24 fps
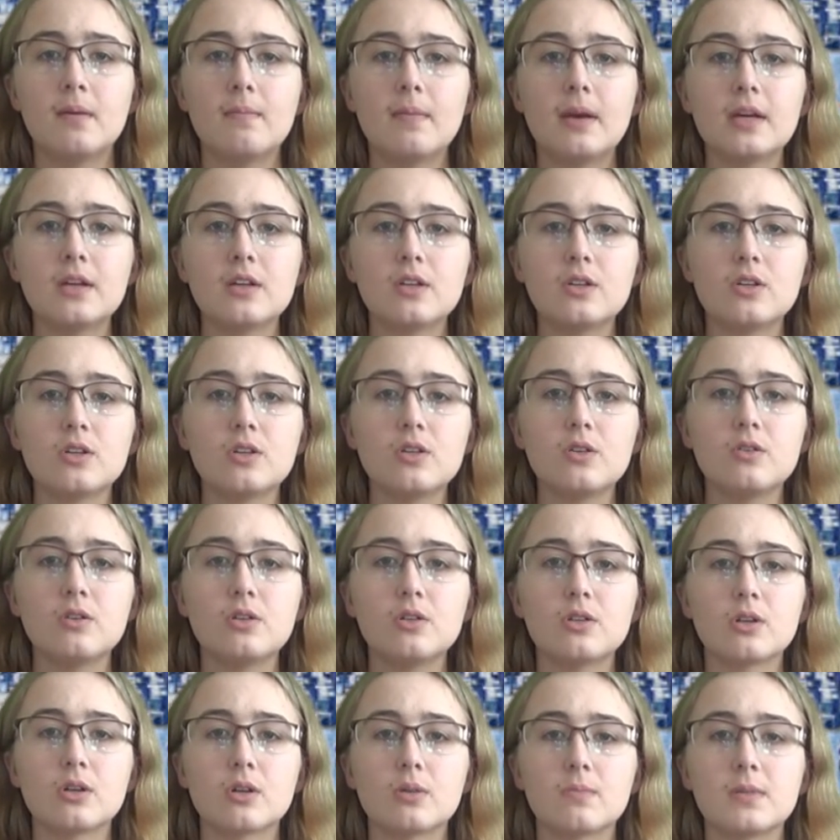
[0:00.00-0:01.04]
Make sure you
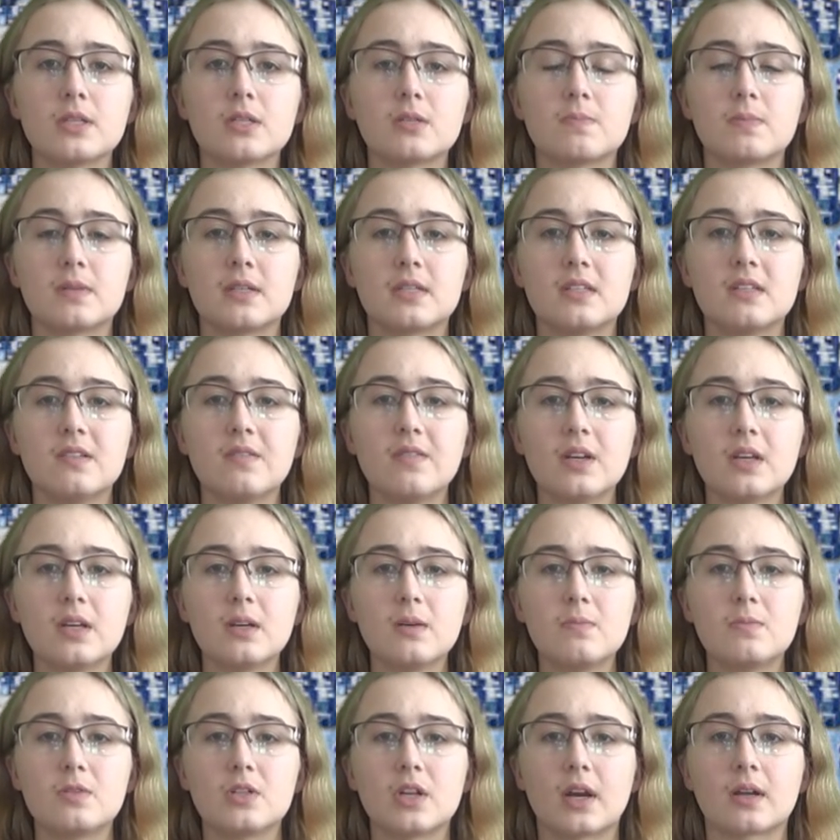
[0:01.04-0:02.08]
determine specific
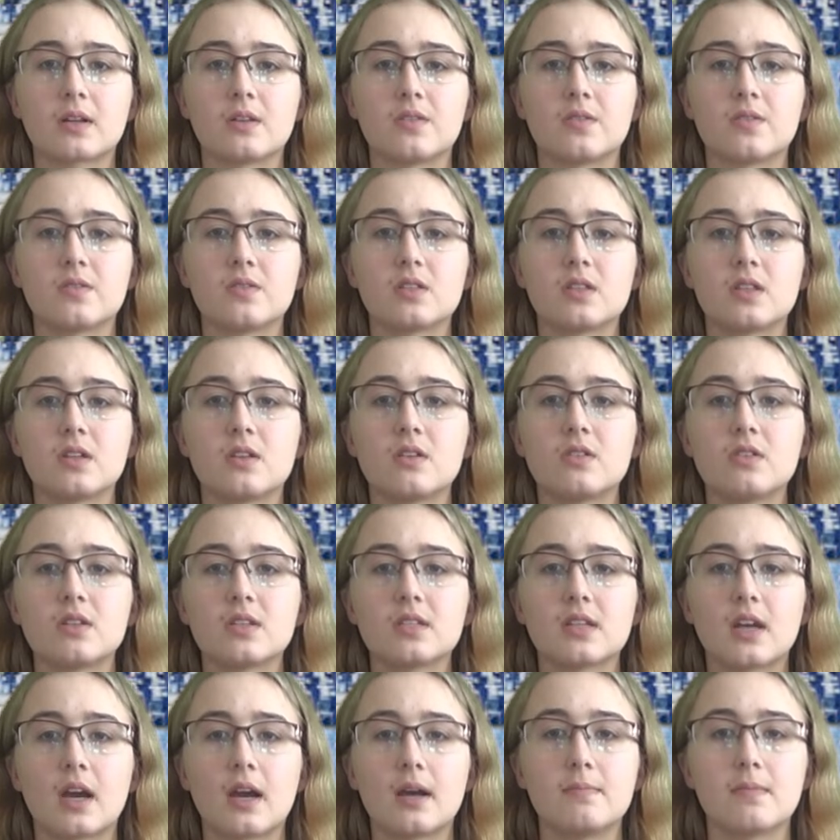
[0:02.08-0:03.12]
objectives that your
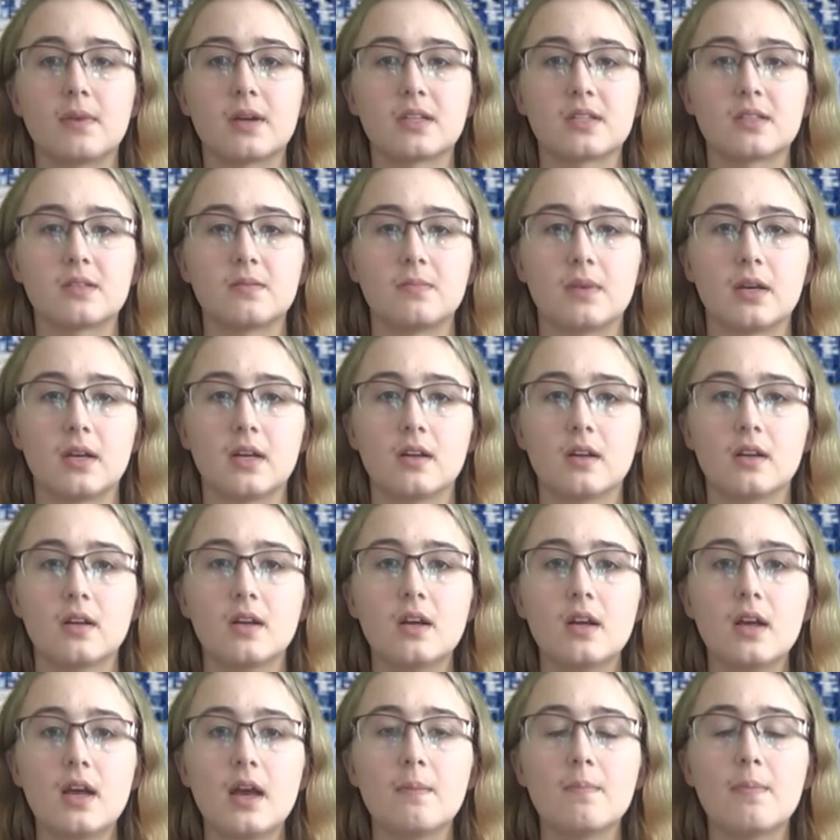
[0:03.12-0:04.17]
design must meet
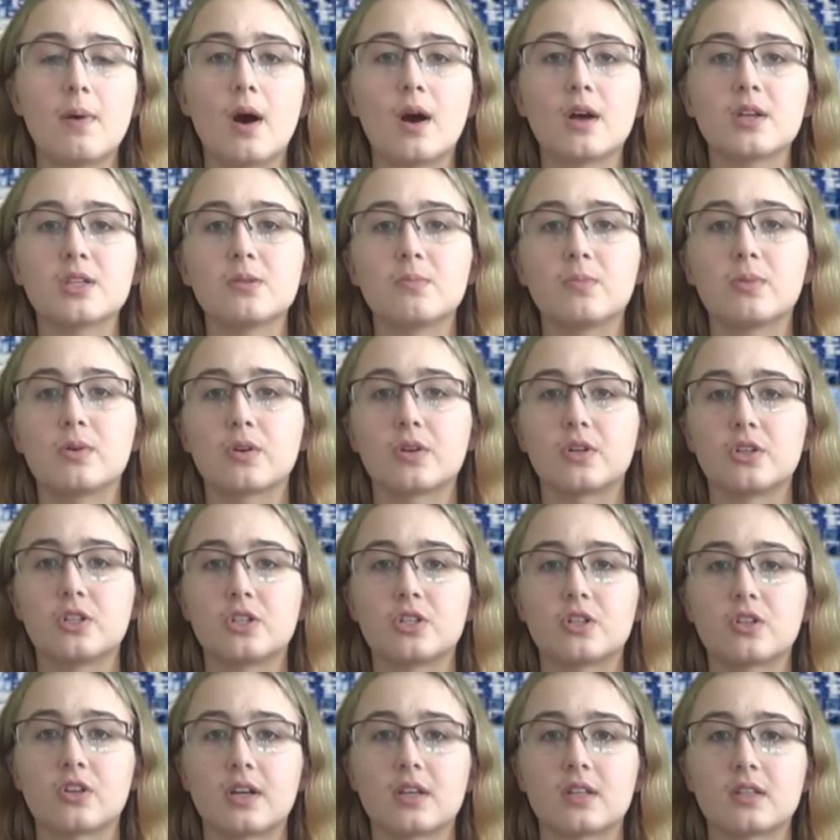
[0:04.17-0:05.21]
and possible
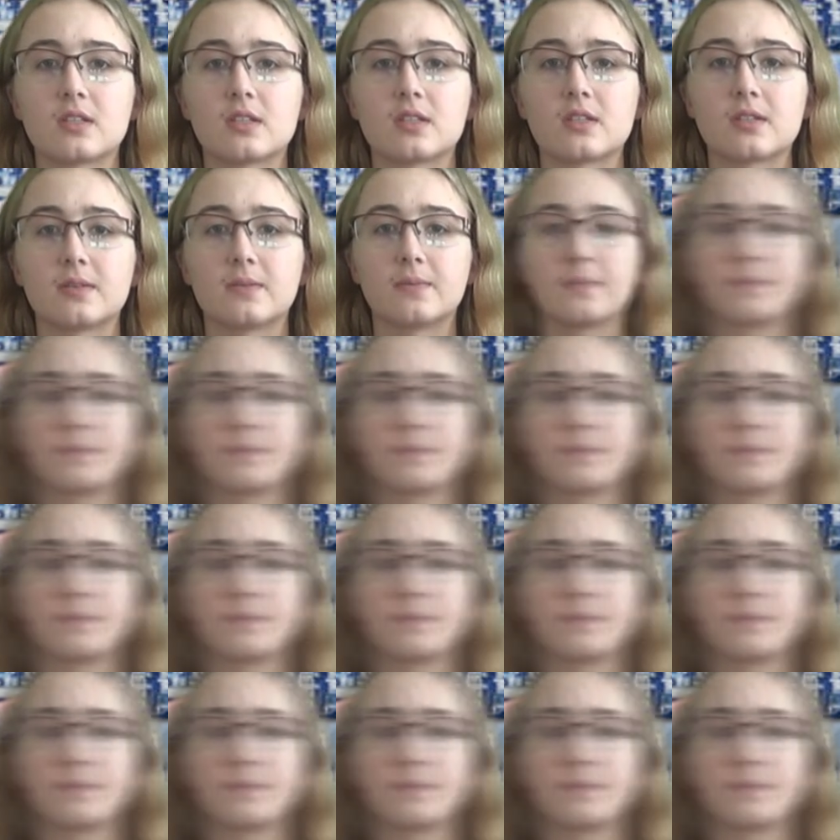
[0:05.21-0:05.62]
constraints.